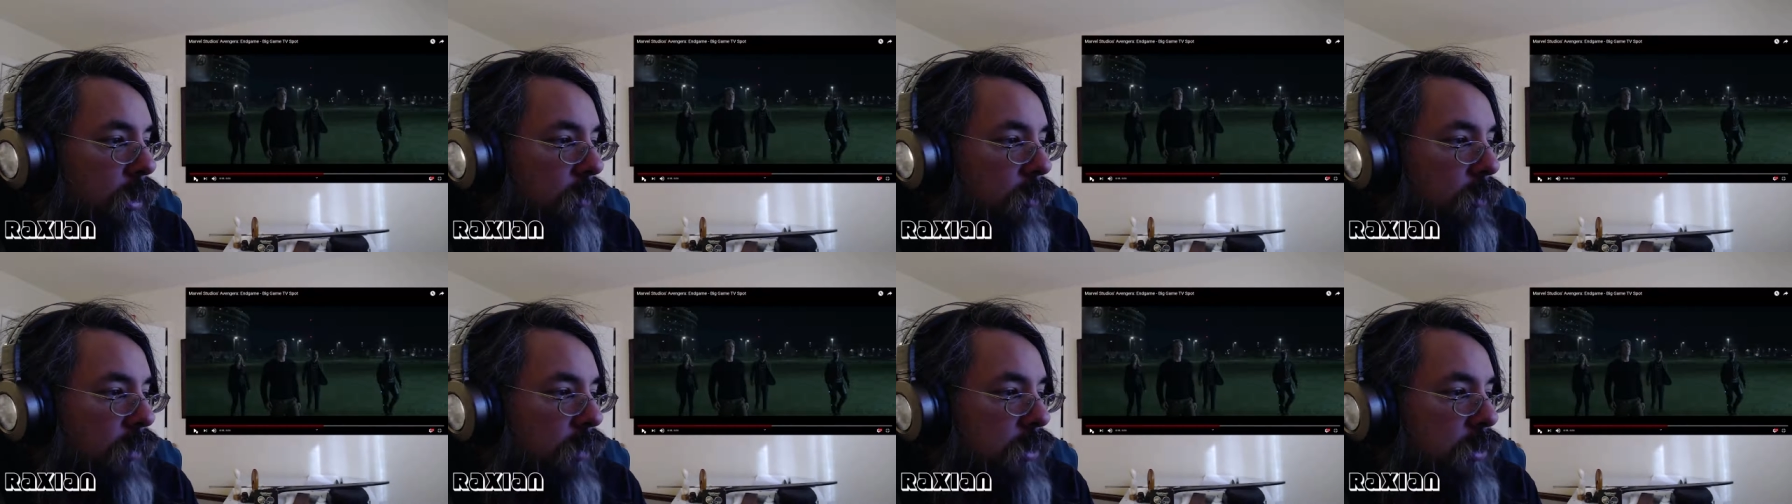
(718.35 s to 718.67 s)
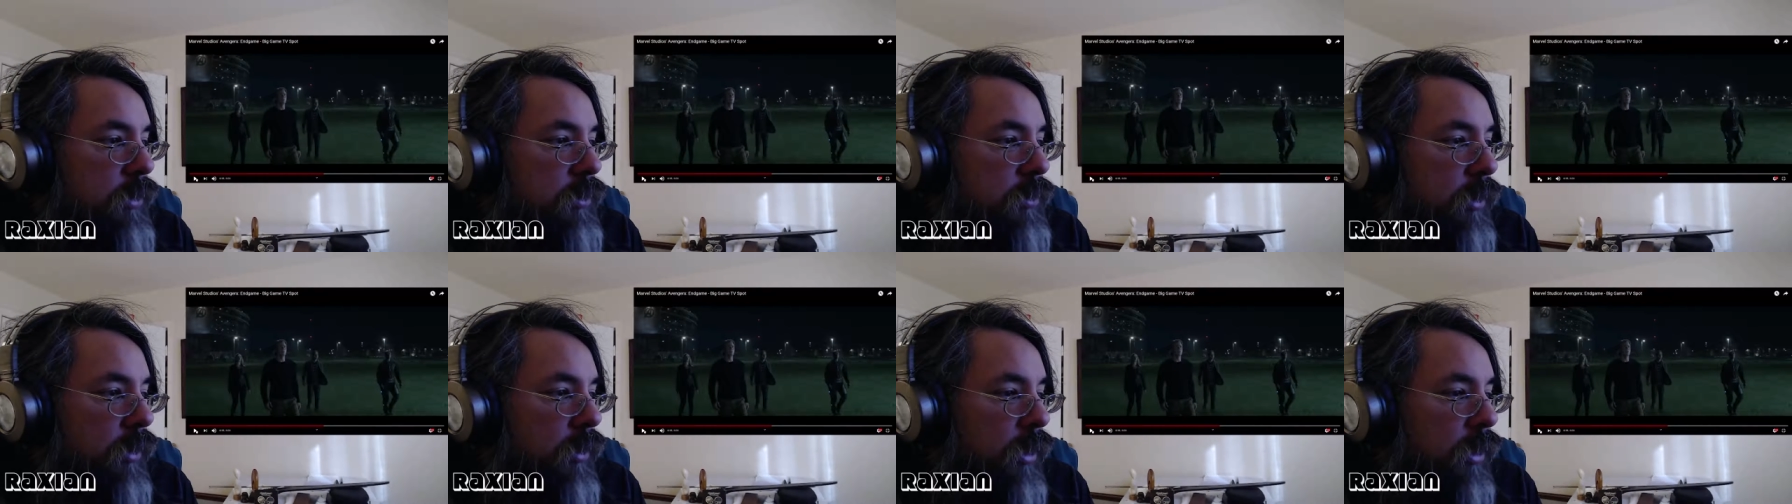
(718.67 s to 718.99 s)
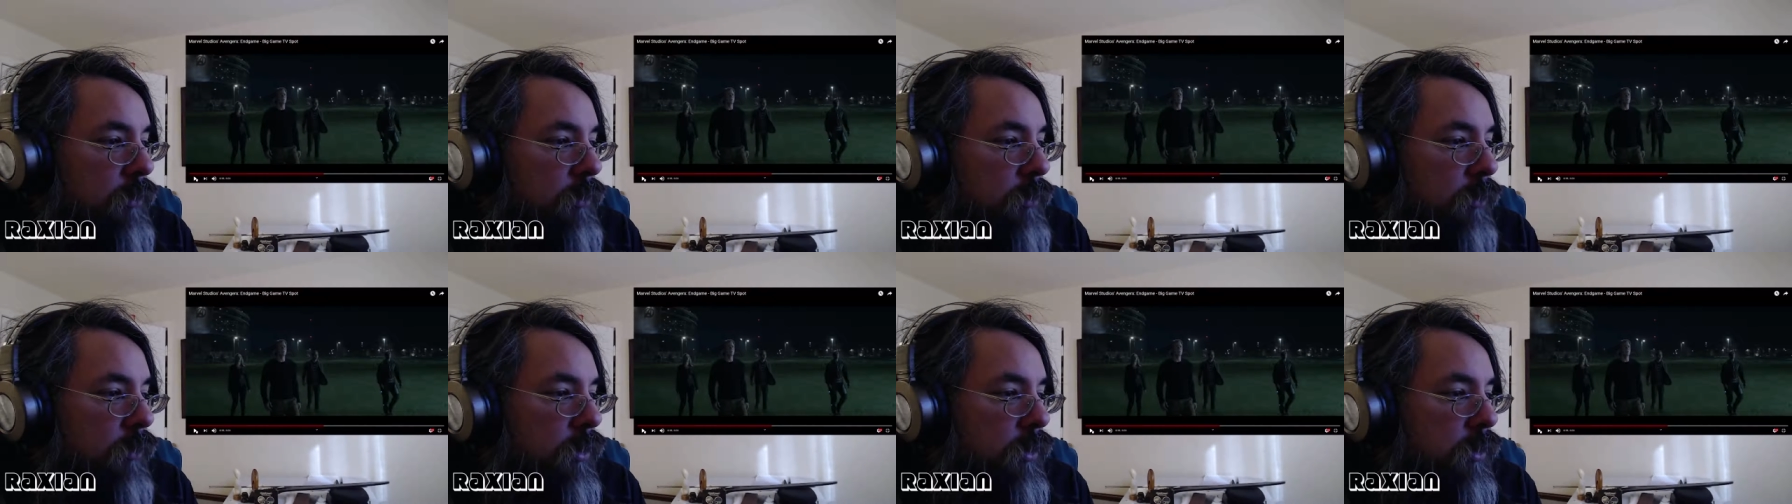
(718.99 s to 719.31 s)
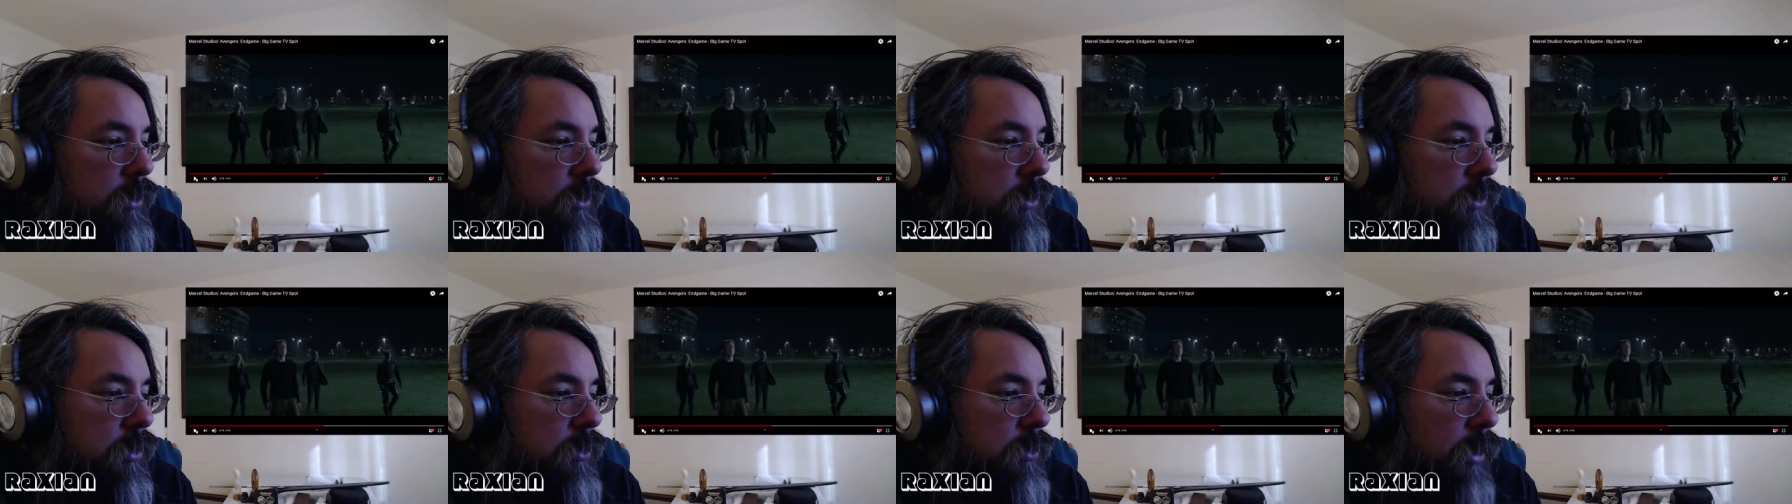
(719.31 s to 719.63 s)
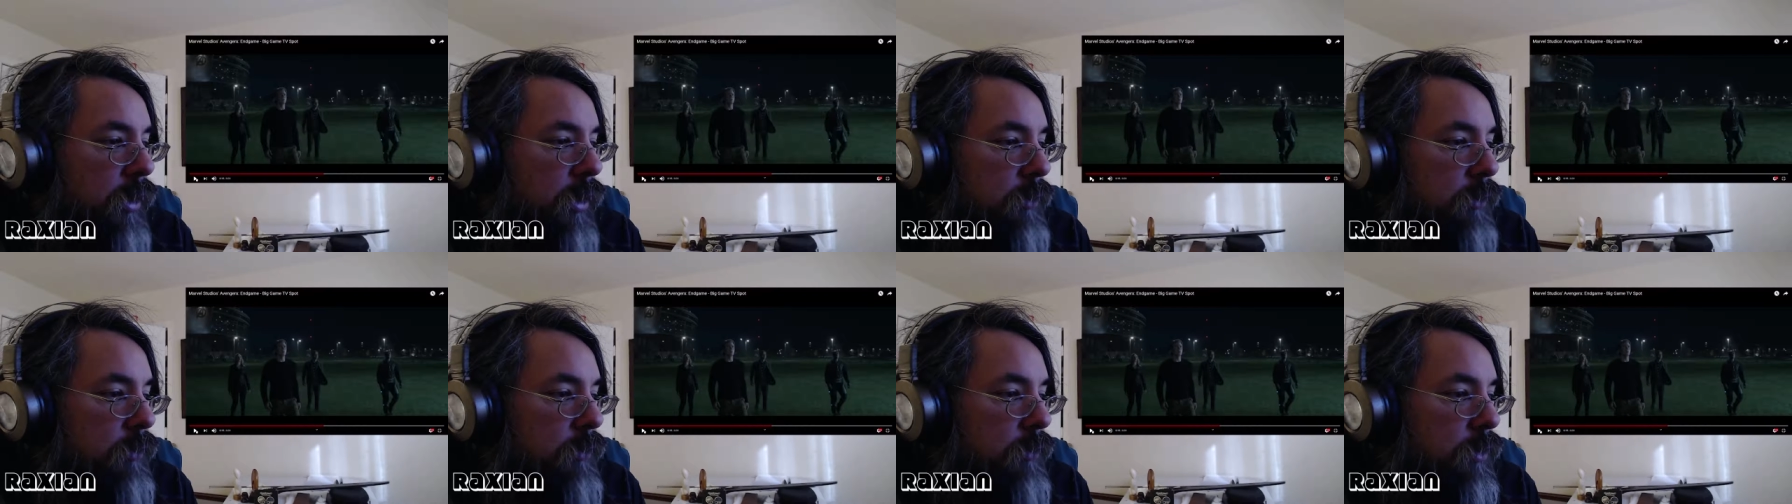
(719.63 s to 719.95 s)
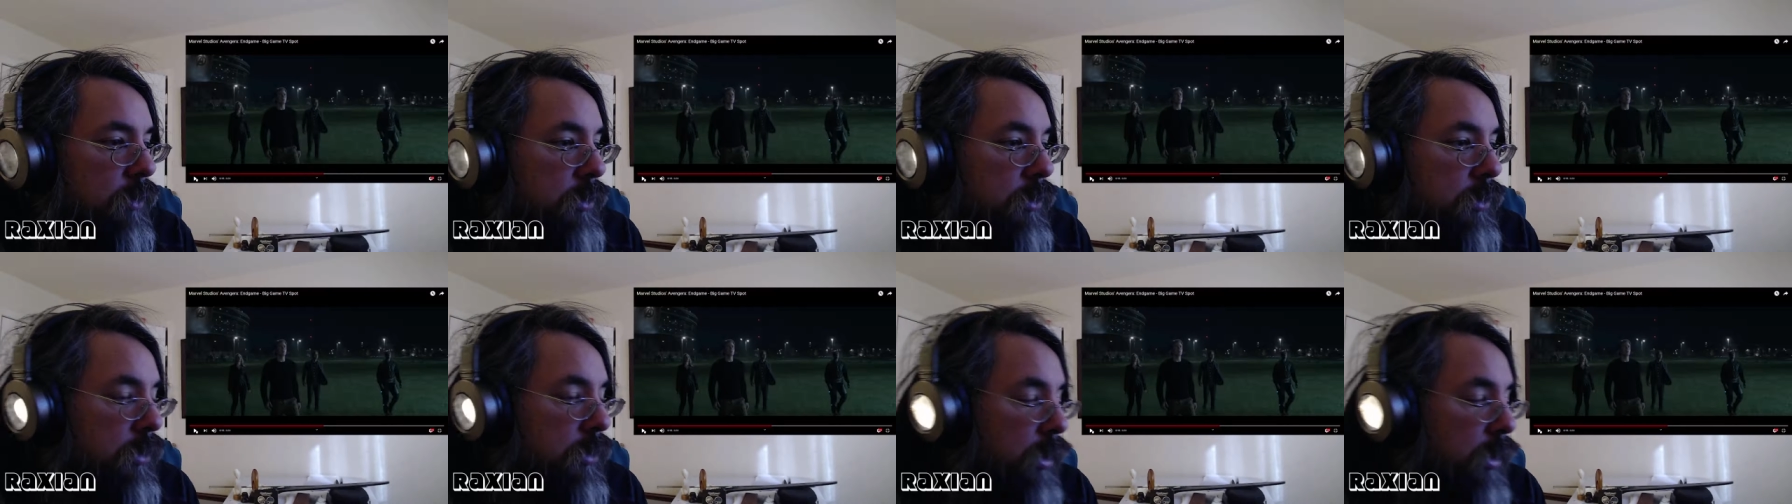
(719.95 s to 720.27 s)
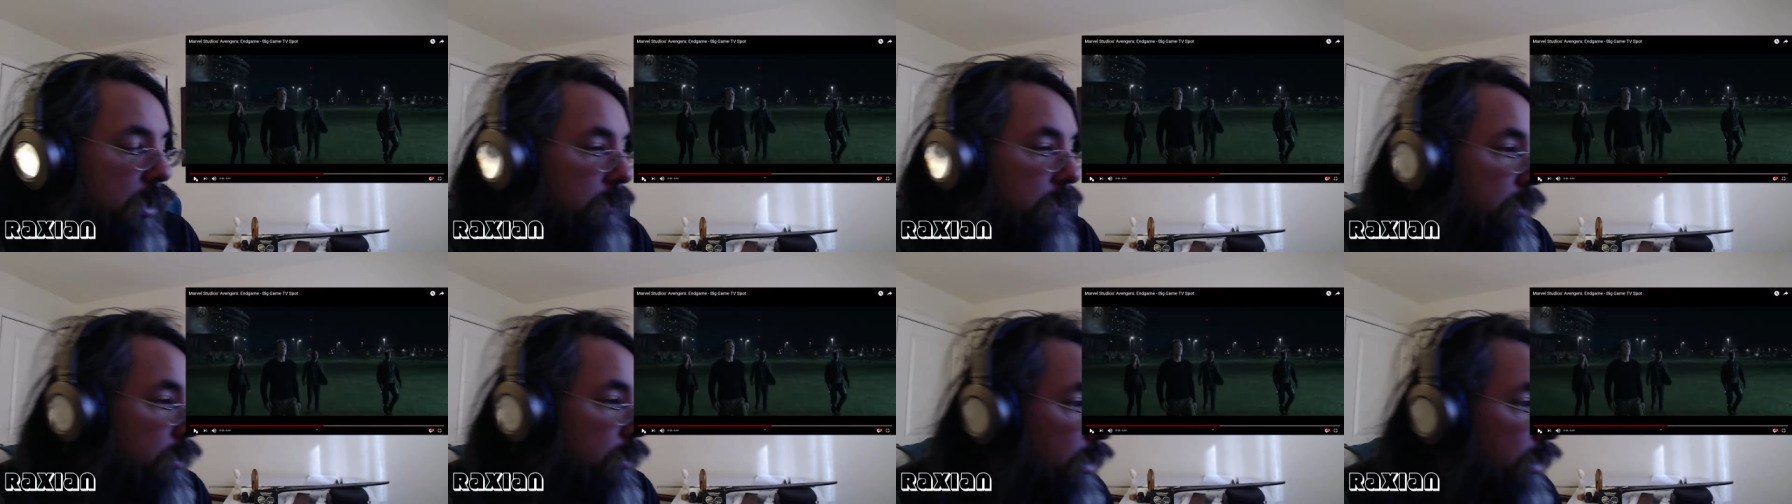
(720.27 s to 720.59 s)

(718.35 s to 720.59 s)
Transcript: Avenger headquarters, the new headquarters, and we